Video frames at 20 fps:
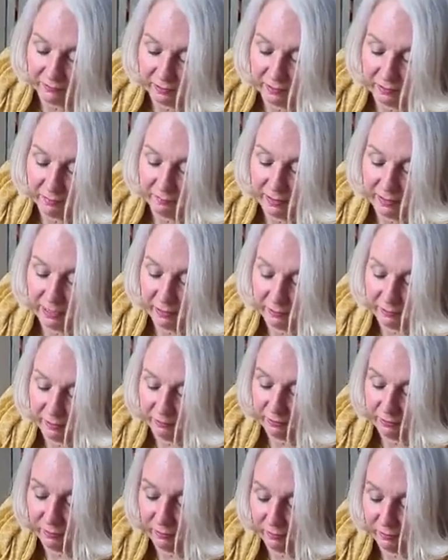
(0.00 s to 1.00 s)
compare
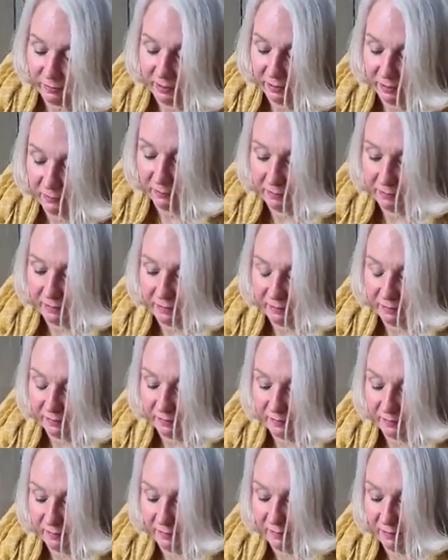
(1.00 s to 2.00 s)
it to my other piece
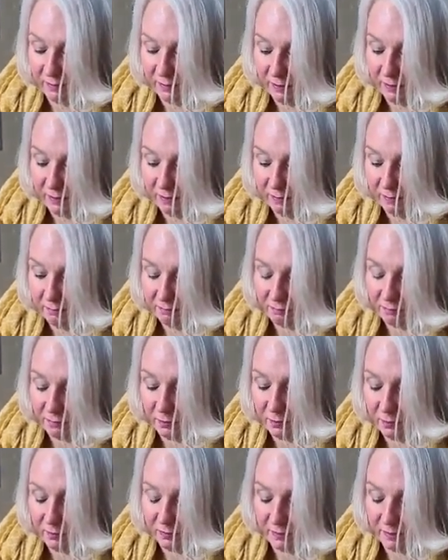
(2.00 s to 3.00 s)
and see
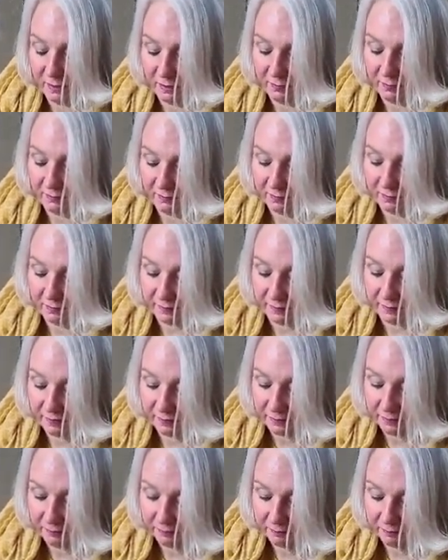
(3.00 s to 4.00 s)
what the sizing's
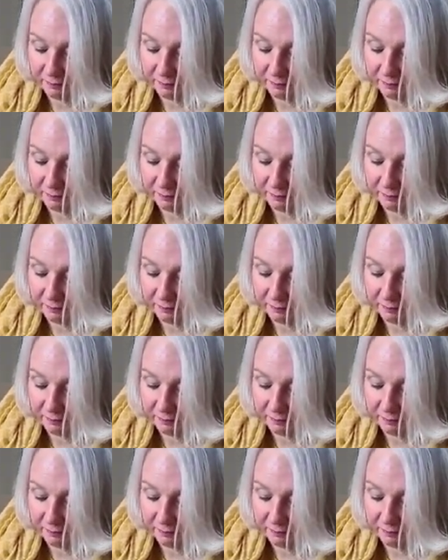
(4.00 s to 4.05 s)
like.